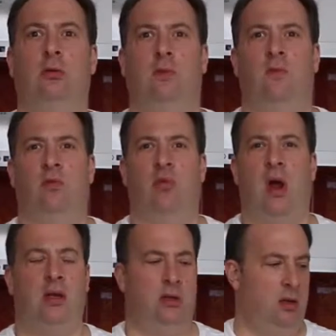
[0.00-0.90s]
them for
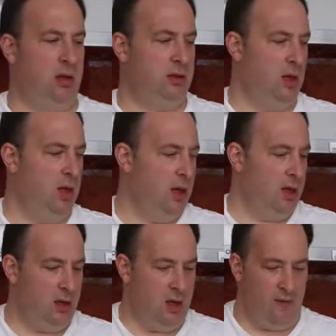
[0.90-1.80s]
bread, so there's
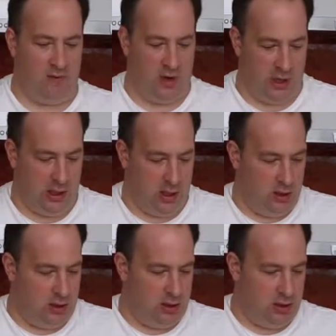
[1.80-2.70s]
never any
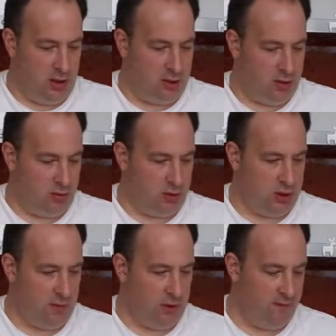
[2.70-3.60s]
detergent or
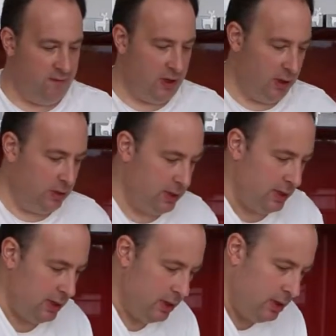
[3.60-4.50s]
something funny on there.
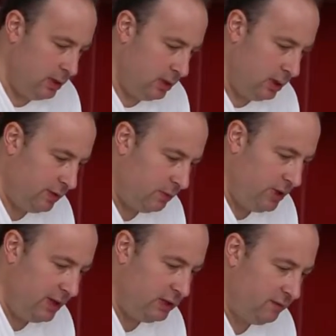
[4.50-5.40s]
And I've got
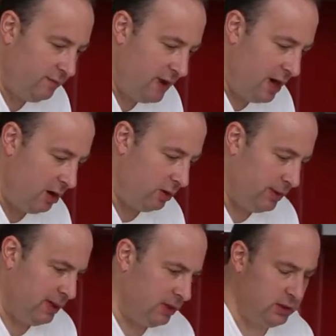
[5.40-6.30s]
plenty of flour on
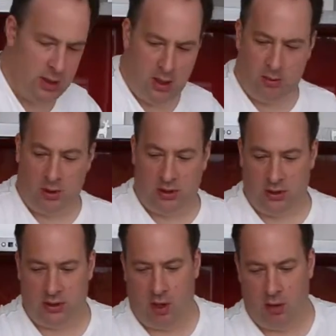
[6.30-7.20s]
these, because this
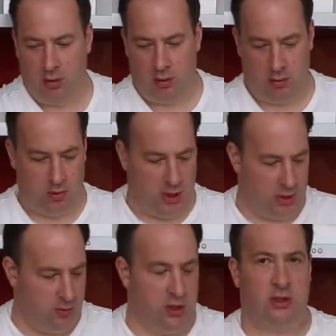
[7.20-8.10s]
dough will
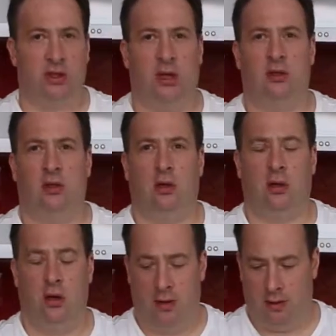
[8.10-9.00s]
otherwise stick to the
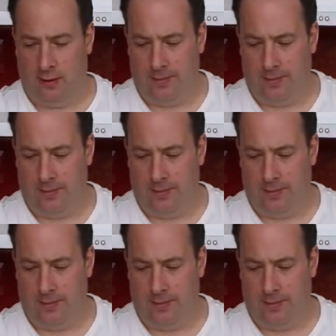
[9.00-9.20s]
cloth.